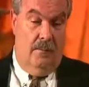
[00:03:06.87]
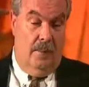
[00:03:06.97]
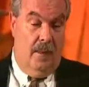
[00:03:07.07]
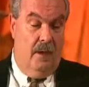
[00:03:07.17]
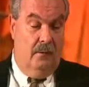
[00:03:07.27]

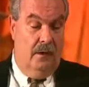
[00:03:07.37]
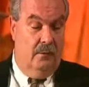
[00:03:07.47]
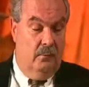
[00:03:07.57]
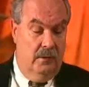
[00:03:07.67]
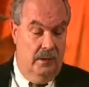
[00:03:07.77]

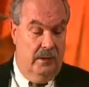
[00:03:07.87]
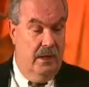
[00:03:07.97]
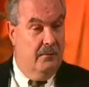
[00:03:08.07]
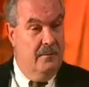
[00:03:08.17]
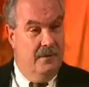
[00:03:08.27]
I don't like
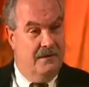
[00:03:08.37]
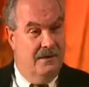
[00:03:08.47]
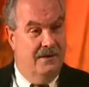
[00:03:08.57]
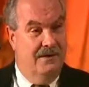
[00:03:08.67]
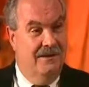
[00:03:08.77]
really loud
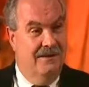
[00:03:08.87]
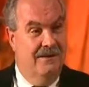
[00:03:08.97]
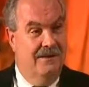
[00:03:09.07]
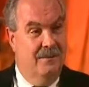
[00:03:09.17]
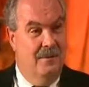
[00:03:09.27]
music
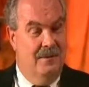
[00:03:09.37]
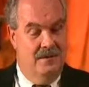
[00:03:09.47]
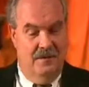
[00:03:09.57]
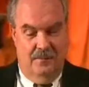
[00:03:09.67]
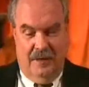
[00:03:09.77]

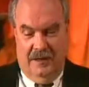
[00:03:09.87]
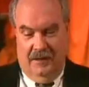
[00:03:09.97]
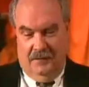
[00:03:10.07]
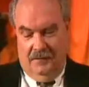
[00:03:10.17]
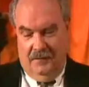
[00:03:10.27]
because of
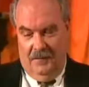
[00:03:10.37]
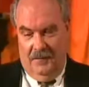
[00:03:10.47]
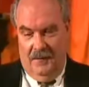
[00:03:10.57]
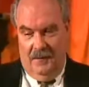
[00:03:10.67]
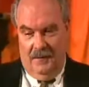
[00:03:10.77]
it. But anyhow,
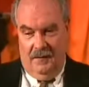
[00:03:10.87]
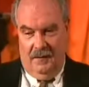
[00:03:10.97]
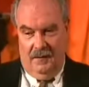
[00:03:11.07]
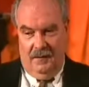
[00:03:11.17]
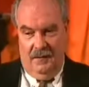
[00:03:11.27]

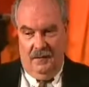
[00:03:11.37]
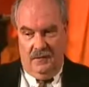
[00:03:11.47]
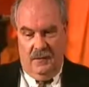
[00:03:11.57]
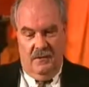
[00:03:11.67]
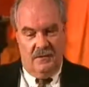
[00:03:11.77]

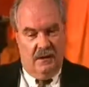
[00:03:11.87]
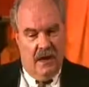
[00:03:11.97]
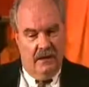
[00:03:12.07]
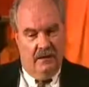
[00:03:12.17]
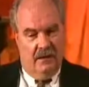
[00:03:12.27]
so
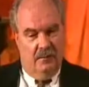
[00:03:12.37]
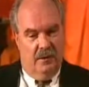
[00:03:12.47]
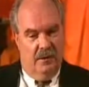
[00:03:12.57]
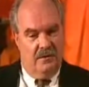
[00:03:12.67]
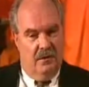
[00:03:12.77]
I was lying
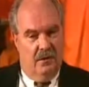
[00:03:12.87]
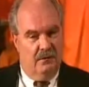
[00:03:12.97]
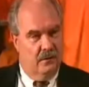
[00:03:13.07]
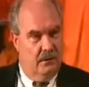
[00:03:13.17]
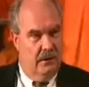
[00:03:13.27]
in that
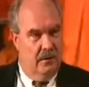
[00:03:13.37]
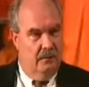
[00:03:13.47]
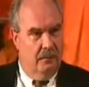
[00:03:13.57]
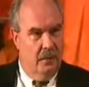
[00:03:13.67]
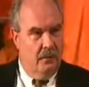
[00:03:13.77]
place, all
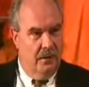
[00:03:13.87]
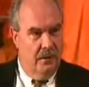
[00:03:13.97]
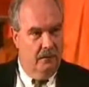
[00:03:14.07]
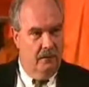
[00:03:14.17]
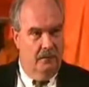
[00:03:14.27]
torn up,
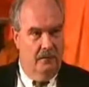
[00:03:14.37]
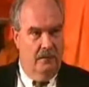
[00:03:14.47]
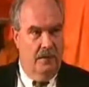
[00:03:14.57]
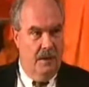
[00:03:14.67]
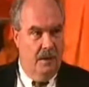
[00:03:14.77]
broken up,
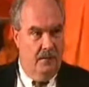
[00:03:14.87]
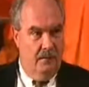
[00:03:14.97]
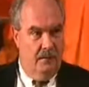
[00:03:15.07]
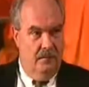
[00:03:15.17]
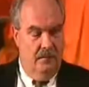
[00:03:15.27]

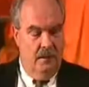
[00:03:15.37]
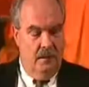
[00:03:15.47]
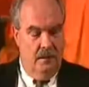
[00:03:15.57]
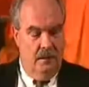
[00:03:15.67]
beat up,